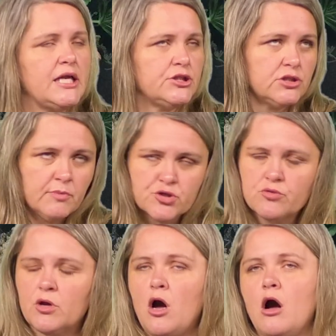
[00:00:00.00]
it to the
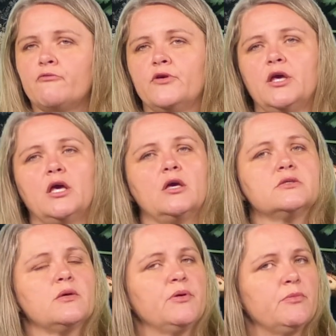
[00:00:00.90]
mushroom coffee.
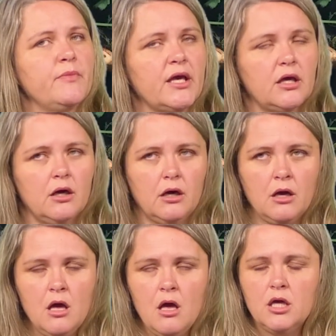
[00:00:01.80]
Some people make a
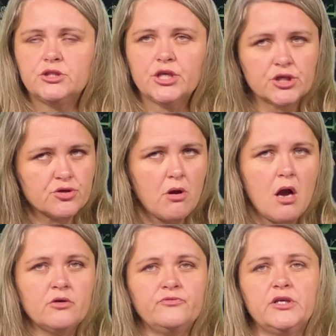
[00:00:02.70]
tincture
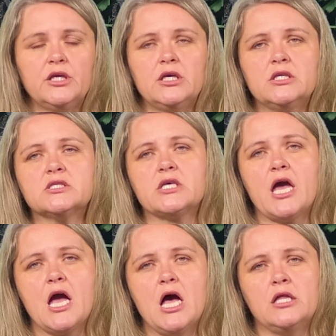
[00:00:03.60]
out of these,
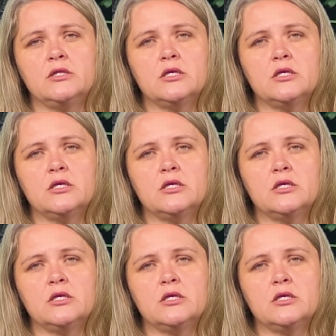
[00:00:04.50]
and